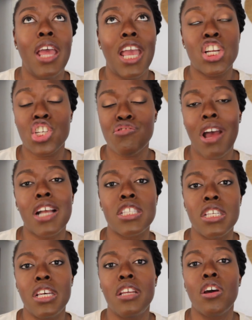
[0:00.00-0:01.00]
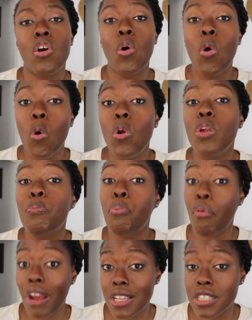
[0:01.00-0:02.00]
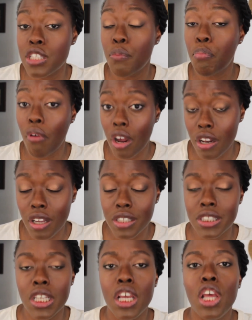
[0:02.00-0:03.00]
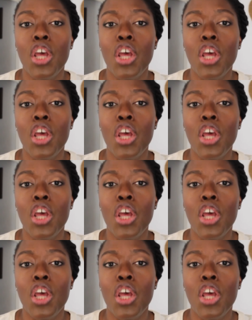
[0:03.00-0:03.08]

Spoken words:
extracted cold pressed product,